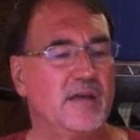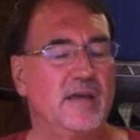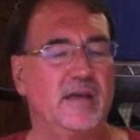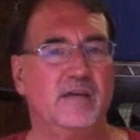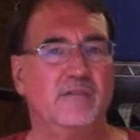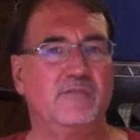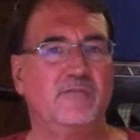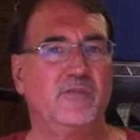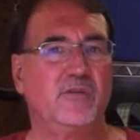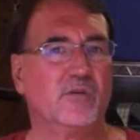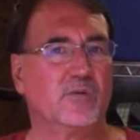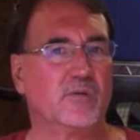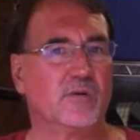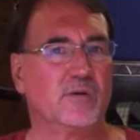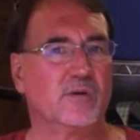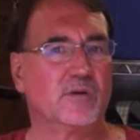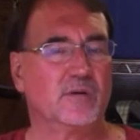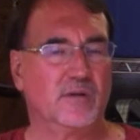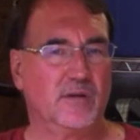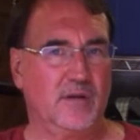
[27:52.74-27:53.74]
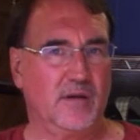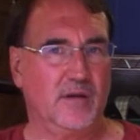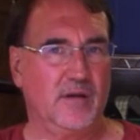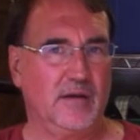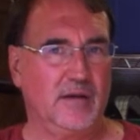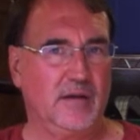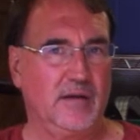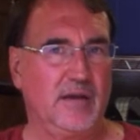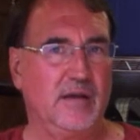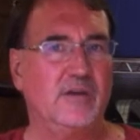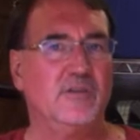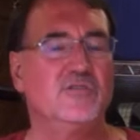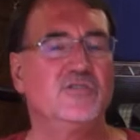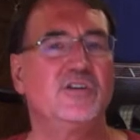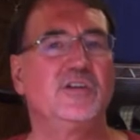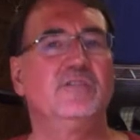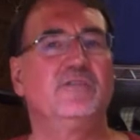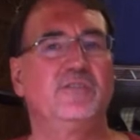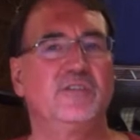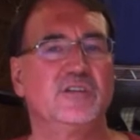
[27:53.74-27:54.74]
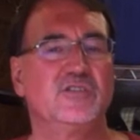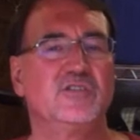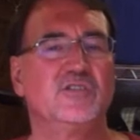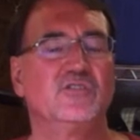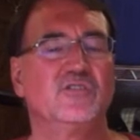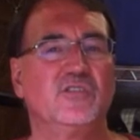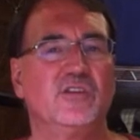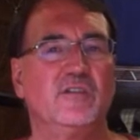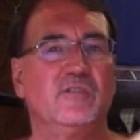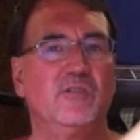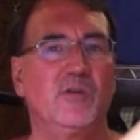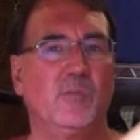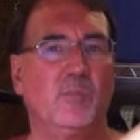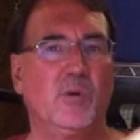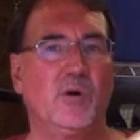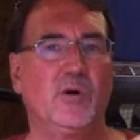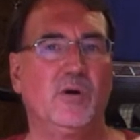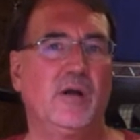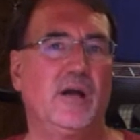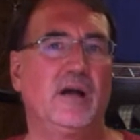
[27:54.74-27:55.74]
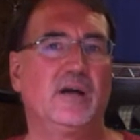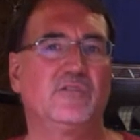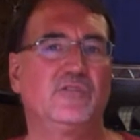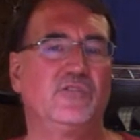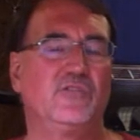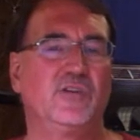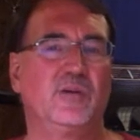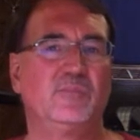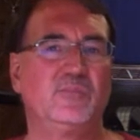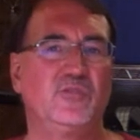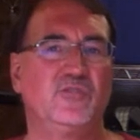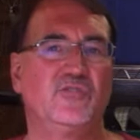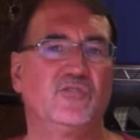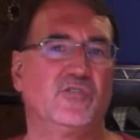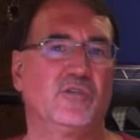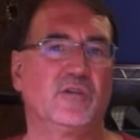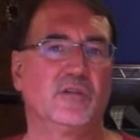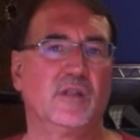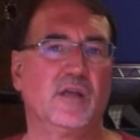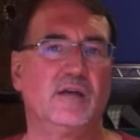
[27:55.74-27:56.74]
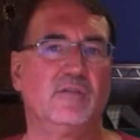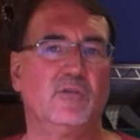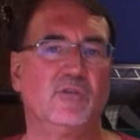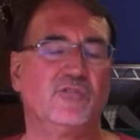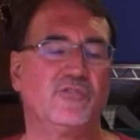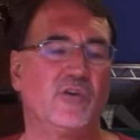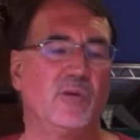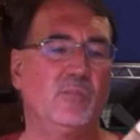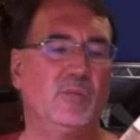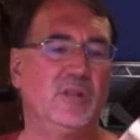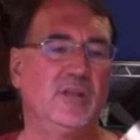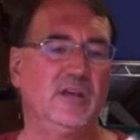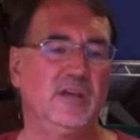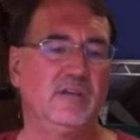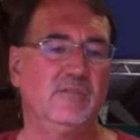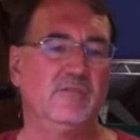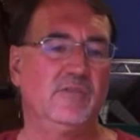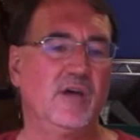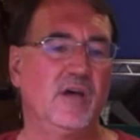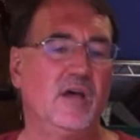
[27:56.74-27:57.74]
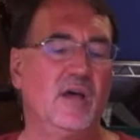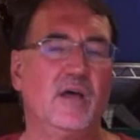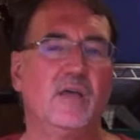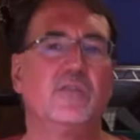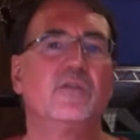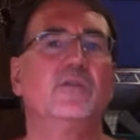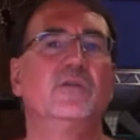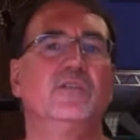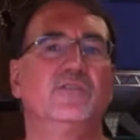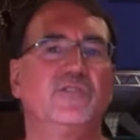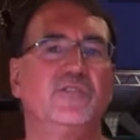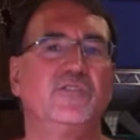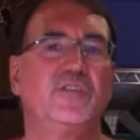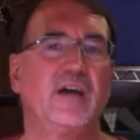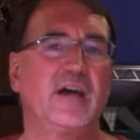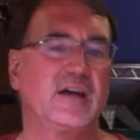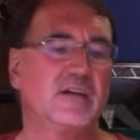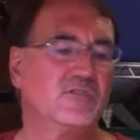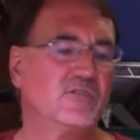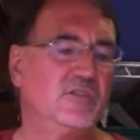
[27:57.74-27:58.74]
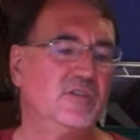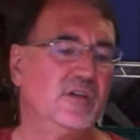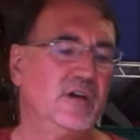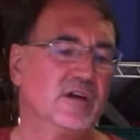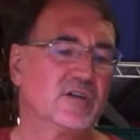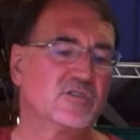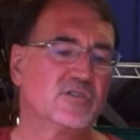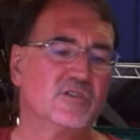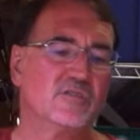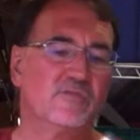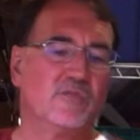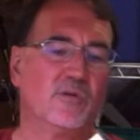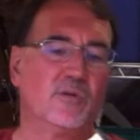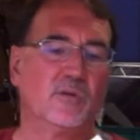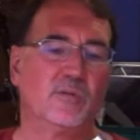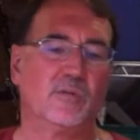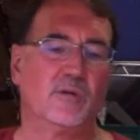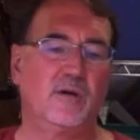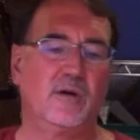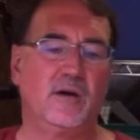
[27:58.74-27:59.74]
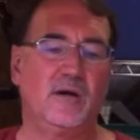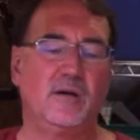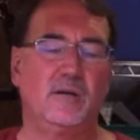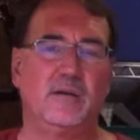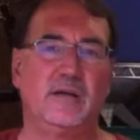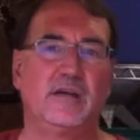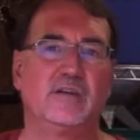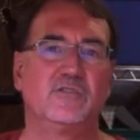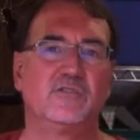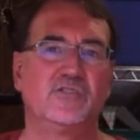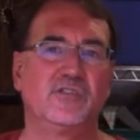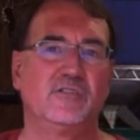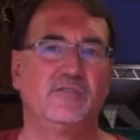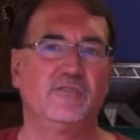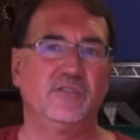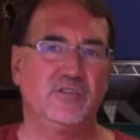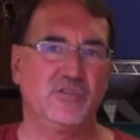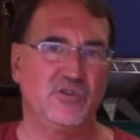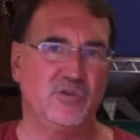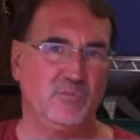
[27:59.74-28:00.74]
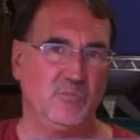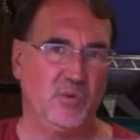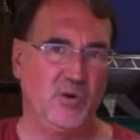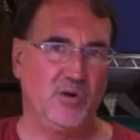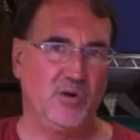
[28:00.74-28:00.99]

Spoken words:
if your energy efficiency of your birdhouse is up to a certain level. So I believe there is a tax deduction for energy efficient